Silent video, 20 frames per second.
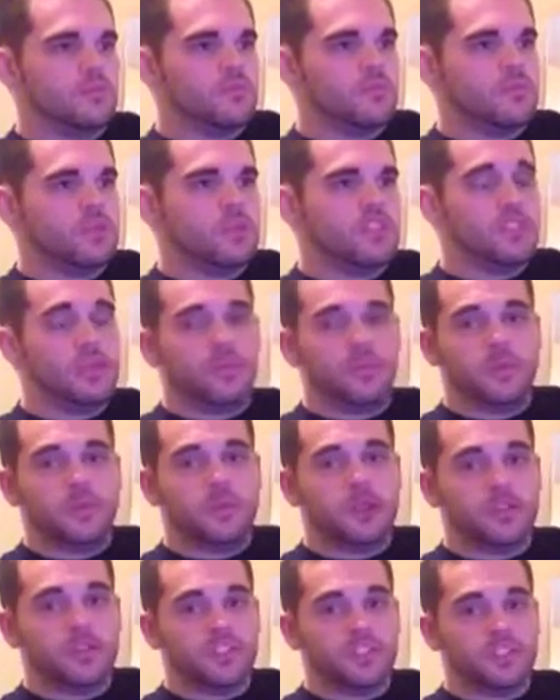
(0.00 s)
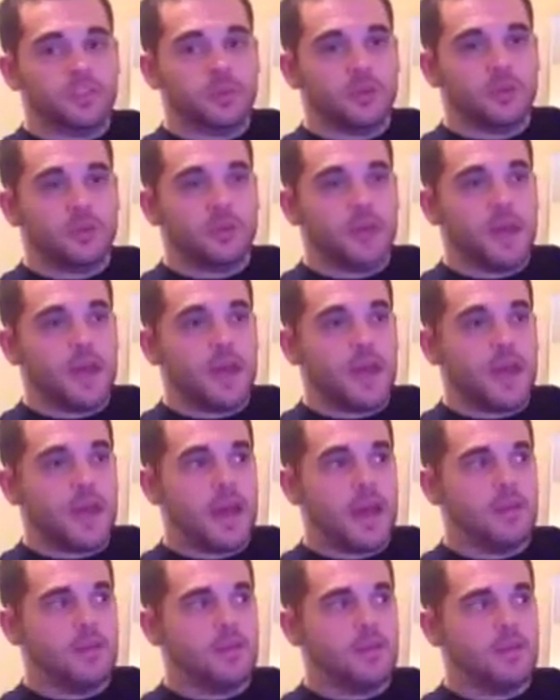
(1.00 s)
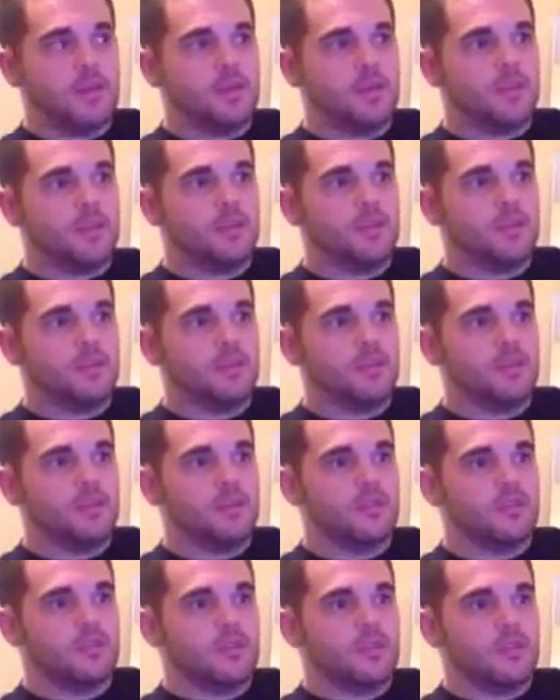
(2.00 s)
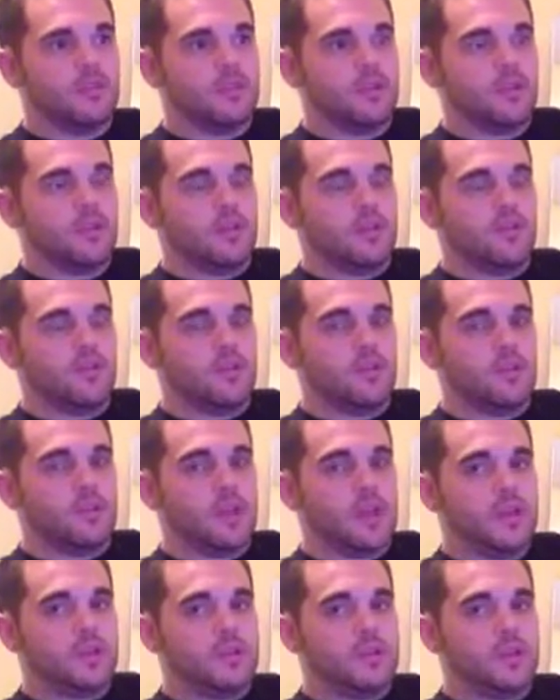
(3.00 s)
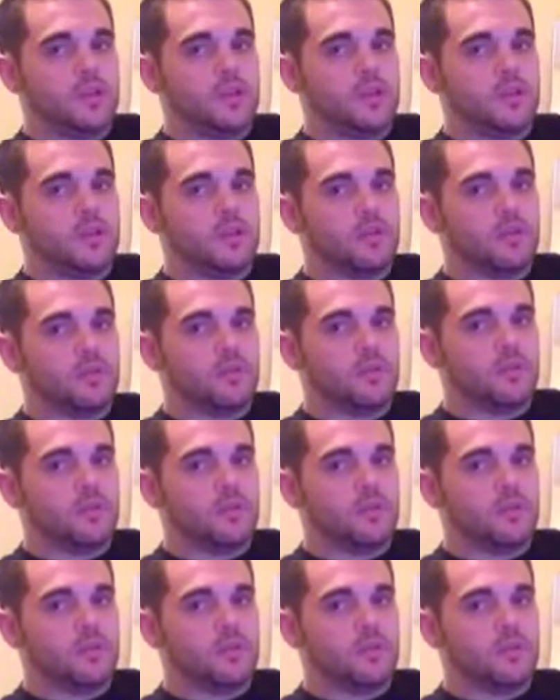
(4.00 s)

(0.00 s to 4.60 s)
shipyard shooting that happened a few days ago.